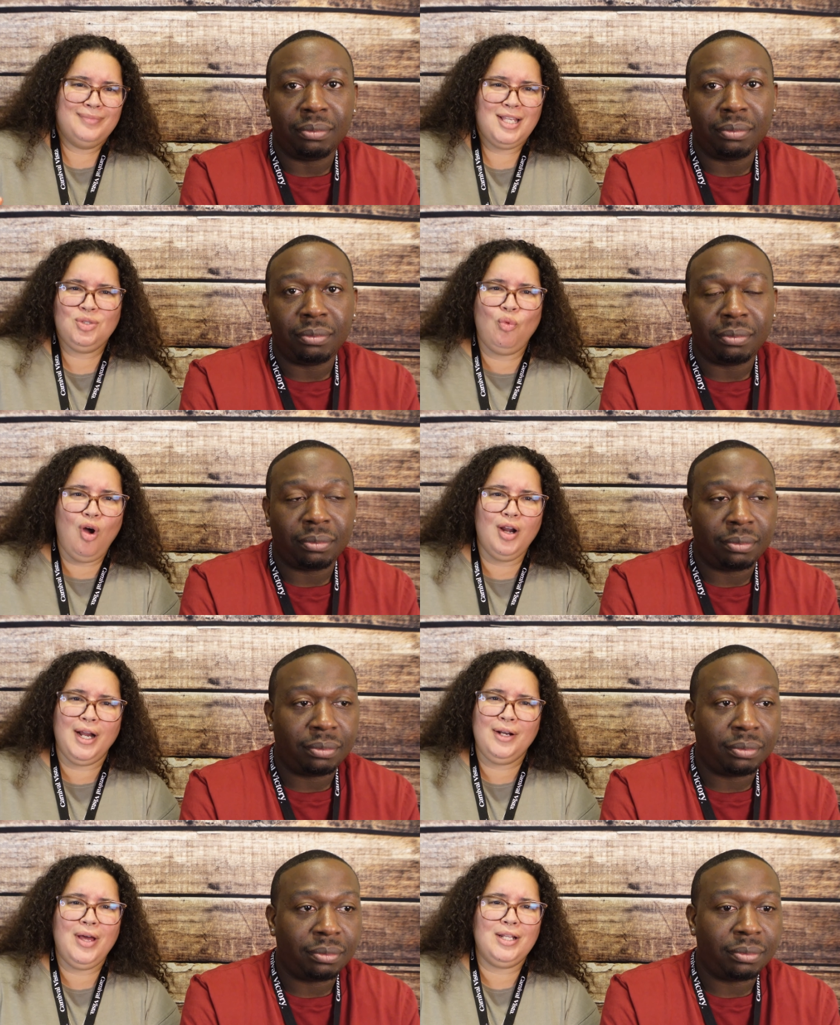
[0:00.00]
Speaker 1: It's water. I
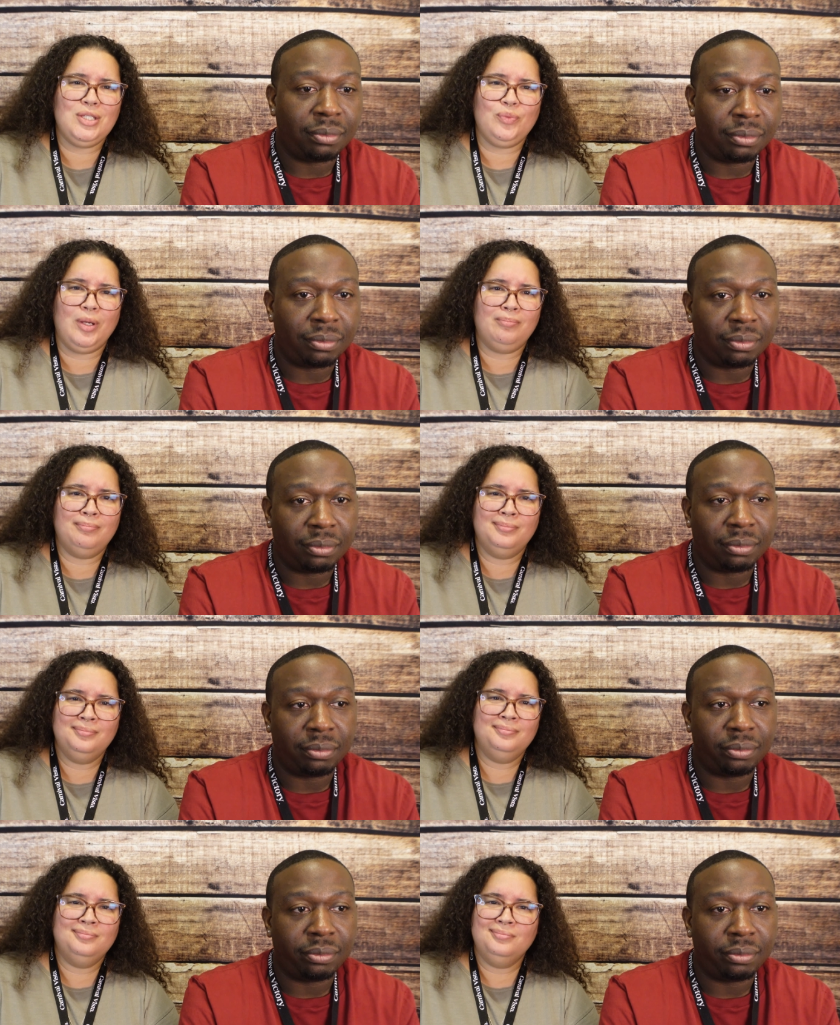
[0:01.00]
know how to swim.
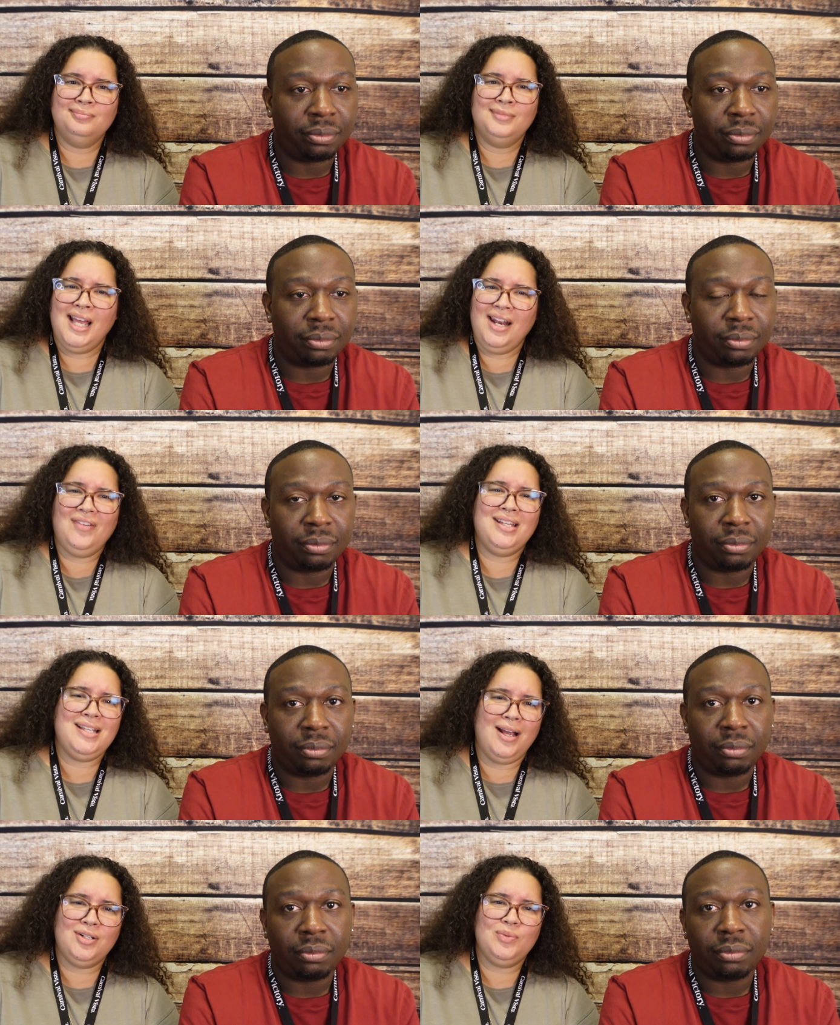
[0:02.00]
And if I get
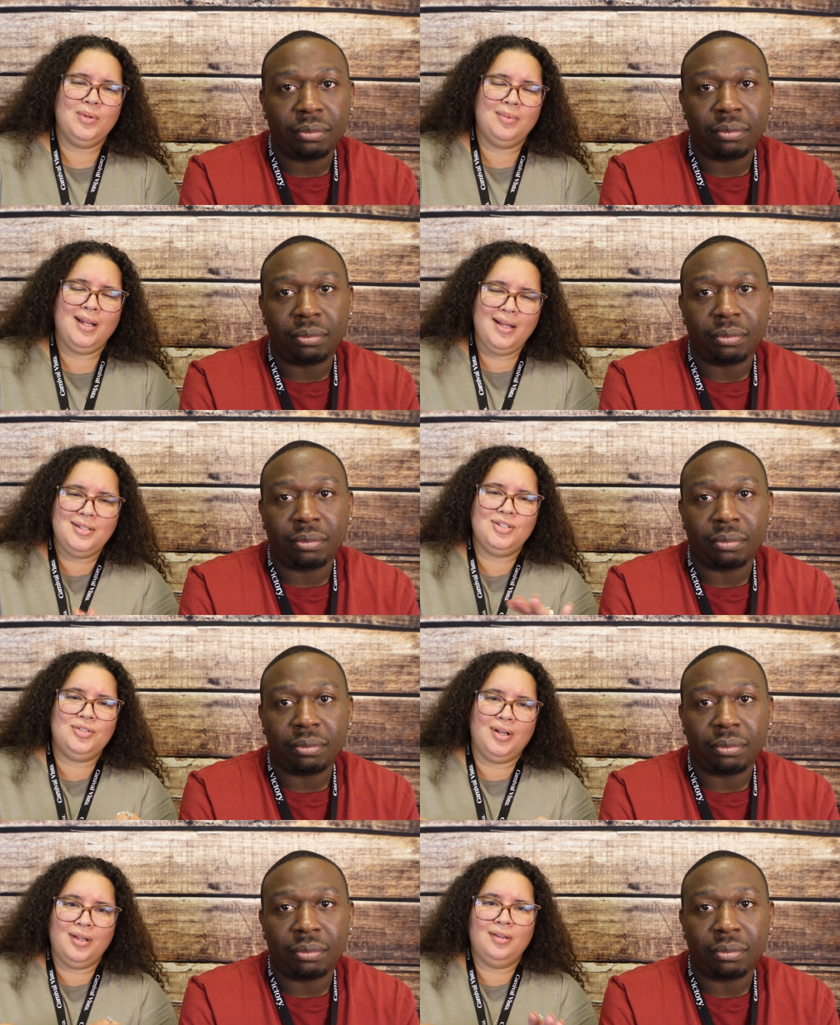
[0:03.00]
tired of swimming, I'll just
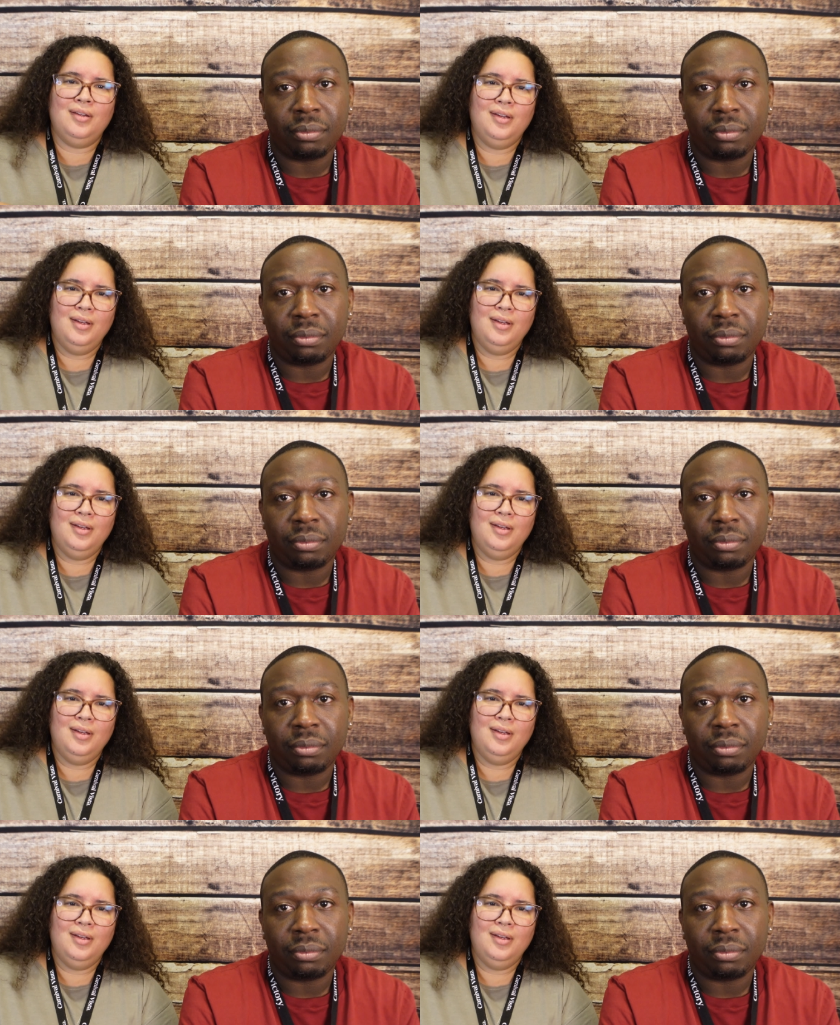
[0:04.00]
try.